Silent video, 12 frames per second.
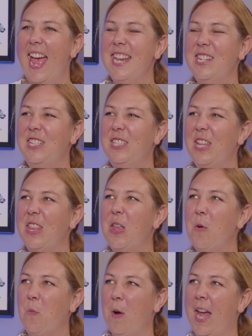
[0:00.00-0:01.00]
And just
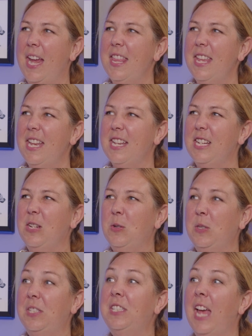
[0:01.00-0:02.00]
the way that
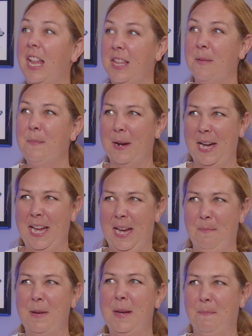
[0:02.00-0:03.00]
you
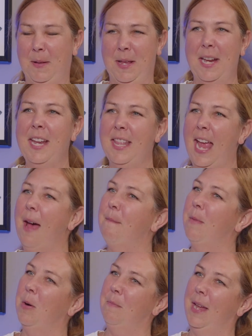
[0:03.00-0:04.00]
celebrated people in
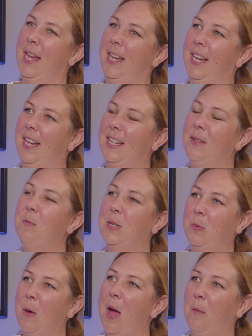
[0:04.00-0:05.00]
that moment
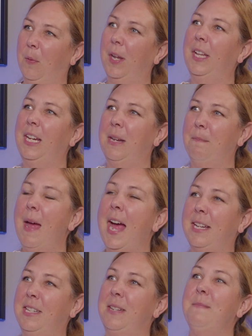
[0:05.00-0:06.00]
was what really
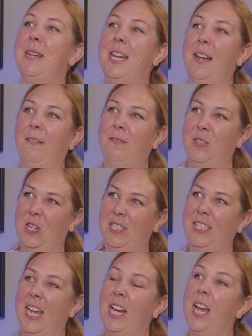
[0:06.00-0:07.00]
impacted me of
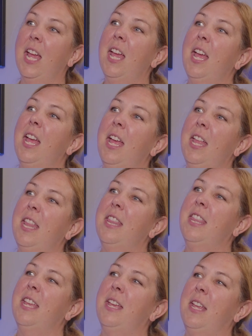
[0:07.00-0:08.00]
just like
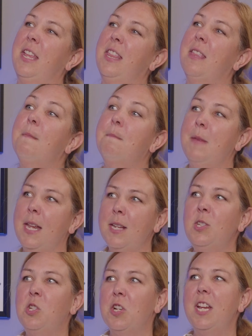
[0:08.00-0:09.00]
the the
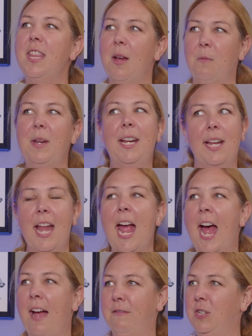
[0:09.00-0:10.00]
ministry that we can
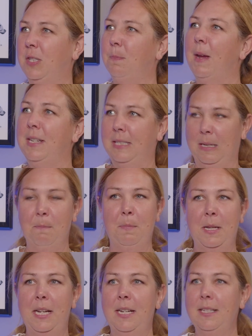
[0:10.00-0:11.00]
have just by
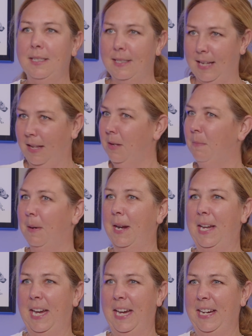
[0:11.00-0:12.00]
simply
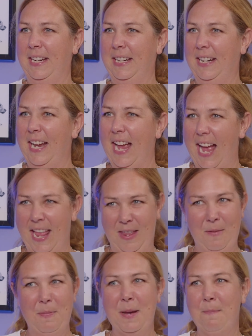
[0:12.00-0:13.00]
celebrating right.
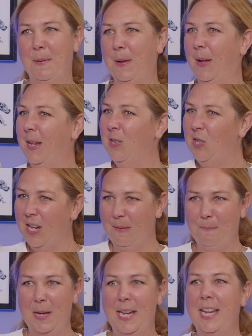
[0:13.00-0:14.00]
other people and mm-hmm.
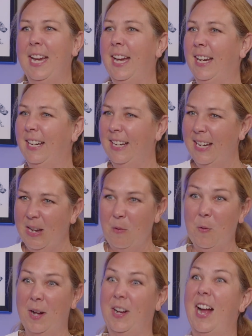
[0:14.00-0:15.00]
championing
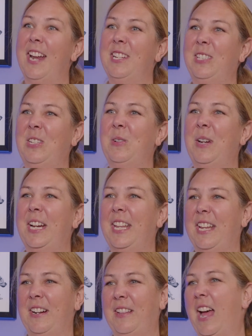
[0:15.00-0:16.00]
what God is doing
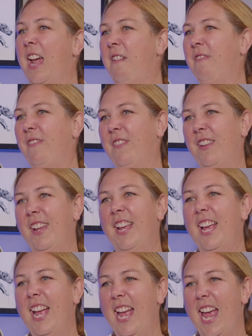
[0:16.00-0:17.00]
in their life.
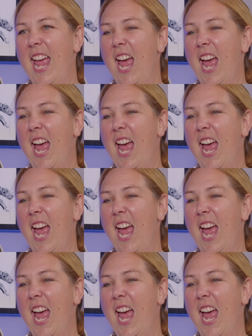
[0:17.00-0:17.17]
Right.